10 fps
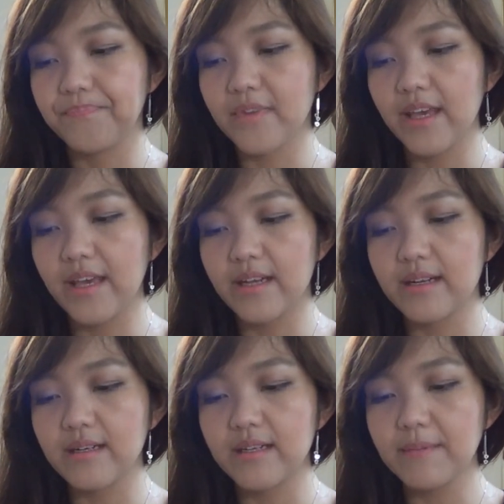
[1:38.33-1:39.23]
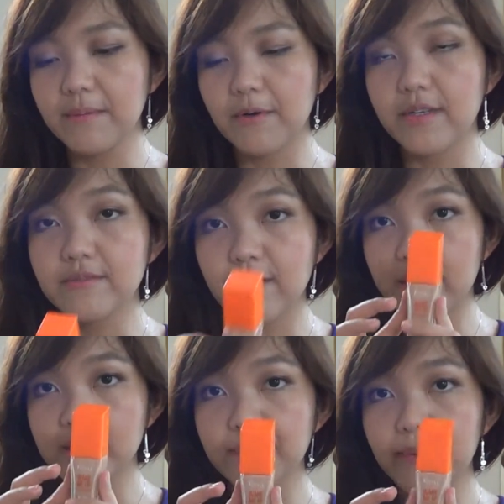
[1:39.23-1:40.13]
And a little bit about this
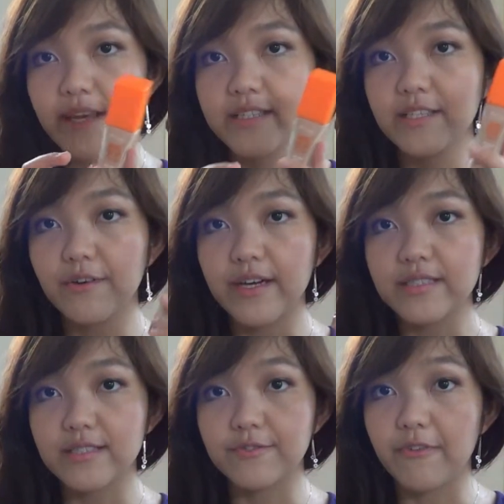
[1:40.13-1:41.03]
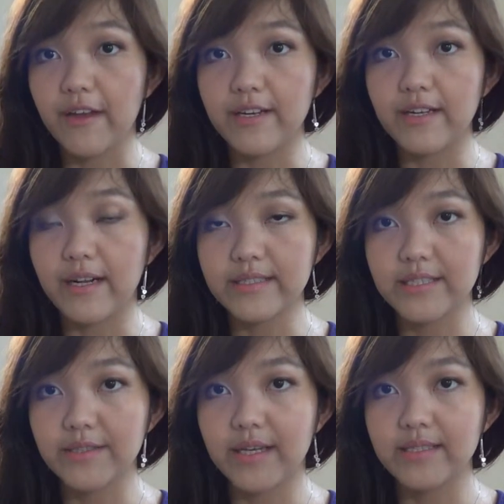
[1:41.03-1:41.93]
foundation, packaging wise, it's very nice.
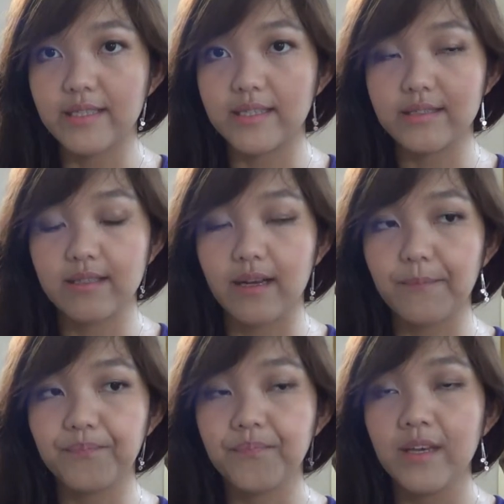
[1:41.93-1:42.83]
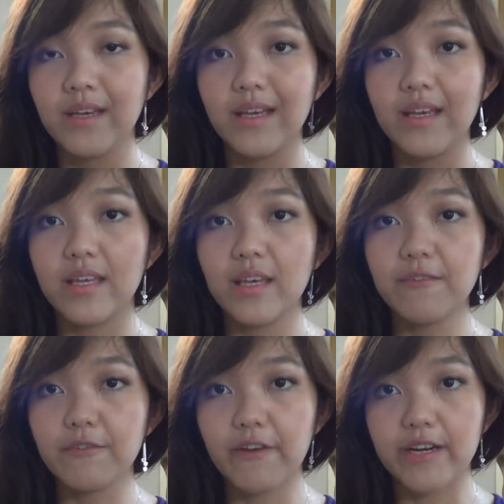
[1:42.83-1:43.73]
As you can see, it gives
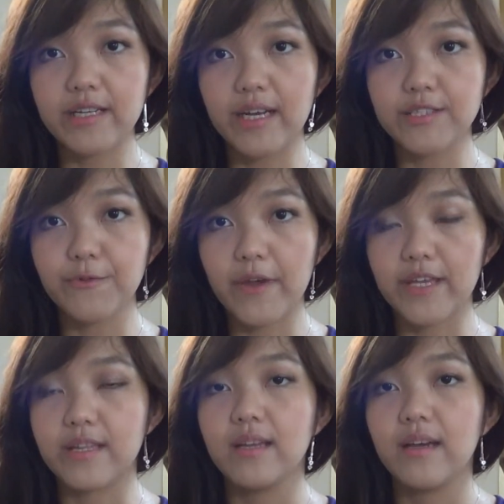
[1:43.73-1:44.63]
a very nice weight.